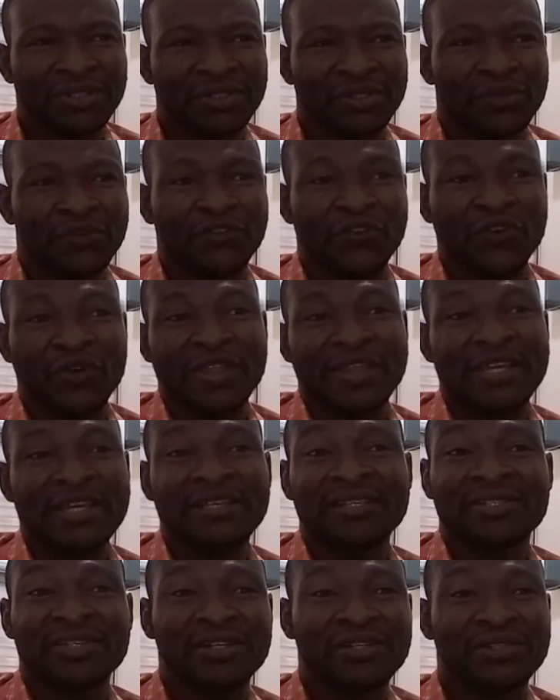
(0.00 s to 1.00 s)
So for
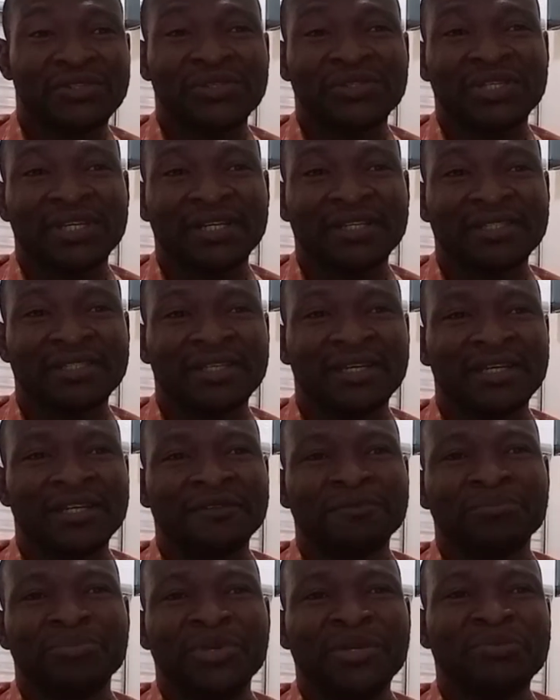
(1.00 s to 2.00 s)
these transducers,
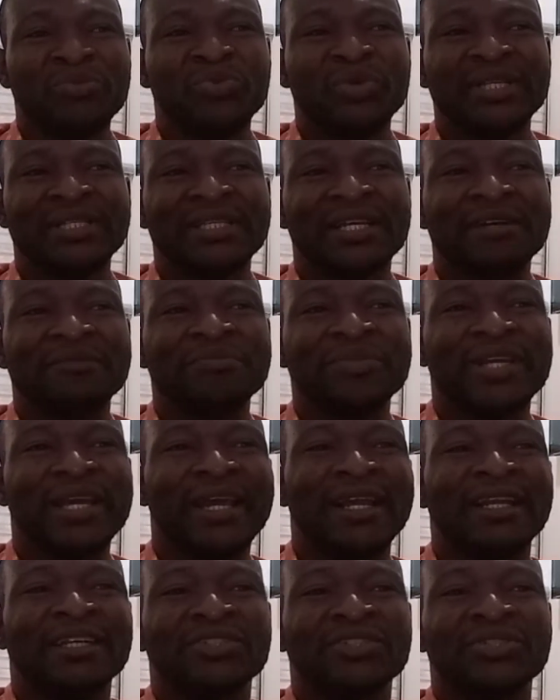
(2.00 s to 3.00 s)
beam width can be
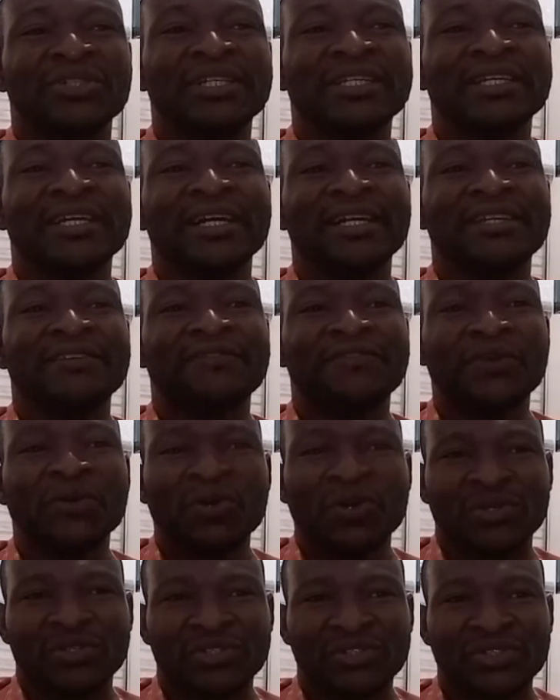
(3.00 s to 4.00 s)
electronically
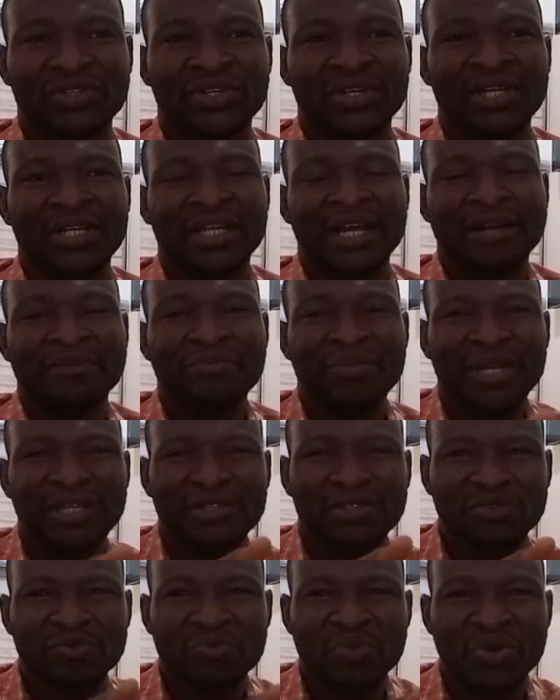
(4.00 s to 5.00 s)
focused and made
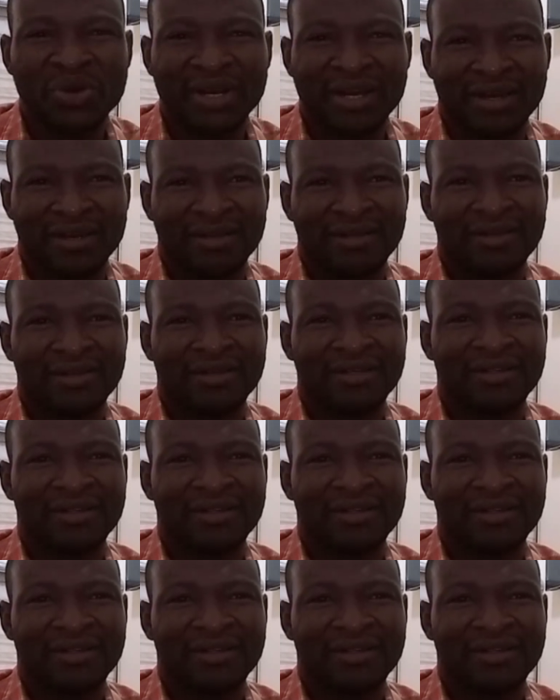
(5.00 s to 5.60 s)
smaller,